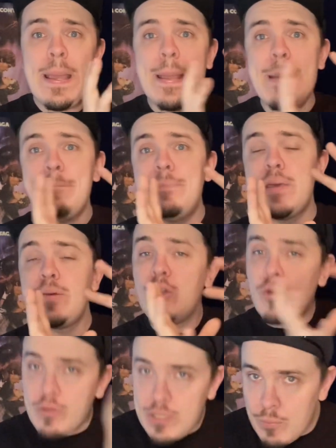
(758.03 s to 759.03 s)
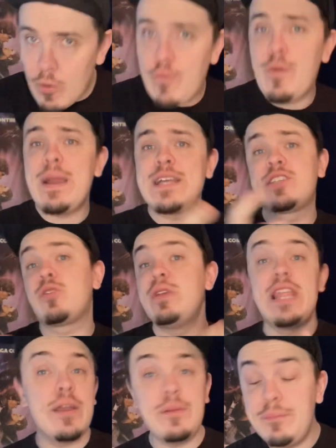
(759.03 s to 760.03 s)
and maybe go into more of her
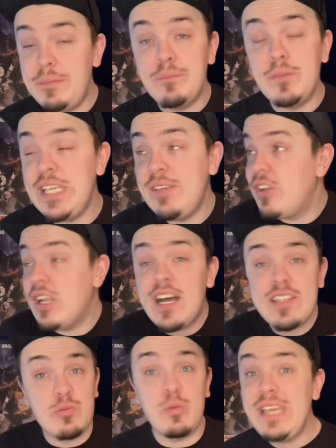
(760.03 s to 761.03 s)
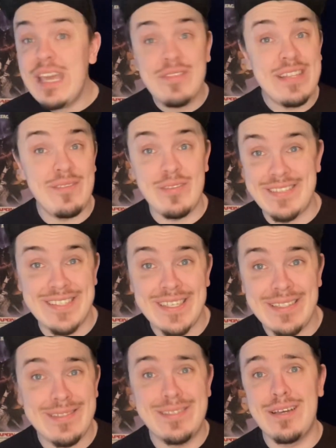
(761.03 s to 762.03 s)
backstory that even us, we haven't even
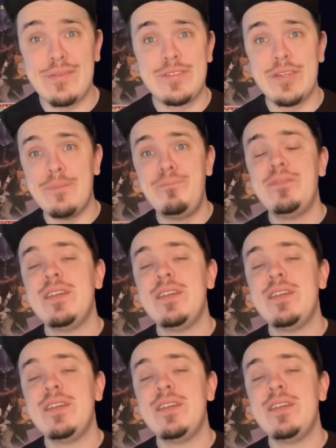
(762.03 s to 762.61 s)
seen stuff. So